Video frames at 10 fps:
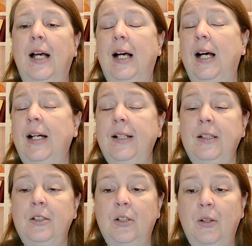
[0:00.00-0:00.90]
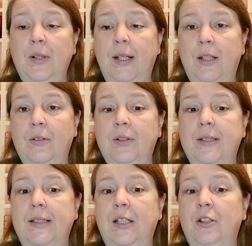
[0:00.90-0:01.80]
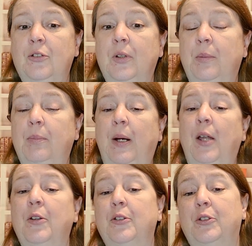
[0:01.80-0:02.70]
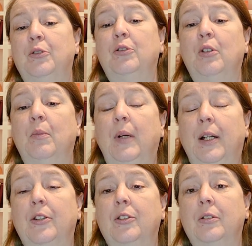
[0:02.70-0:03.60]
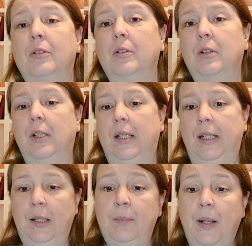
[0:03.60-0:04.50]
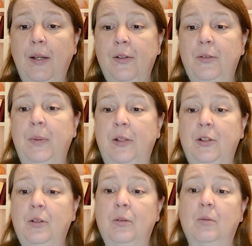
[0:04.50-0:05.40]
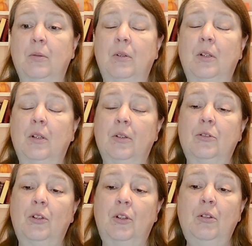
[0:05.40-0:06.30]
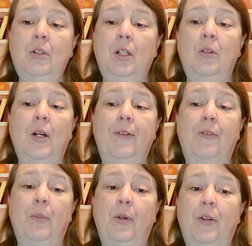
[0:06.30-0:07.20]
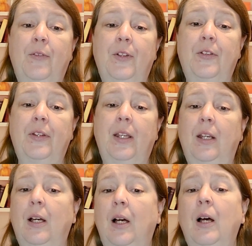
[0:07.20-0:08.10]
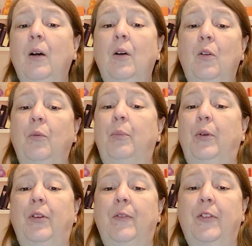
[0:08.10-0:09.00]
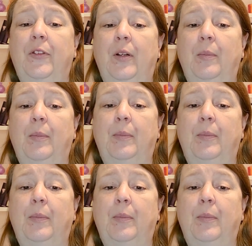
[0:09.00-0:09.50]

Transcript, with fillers: I didn't know that Kilty's injury bothered you so much. It bothers me too. So you could cry for both of us, and I'll hold both of us up.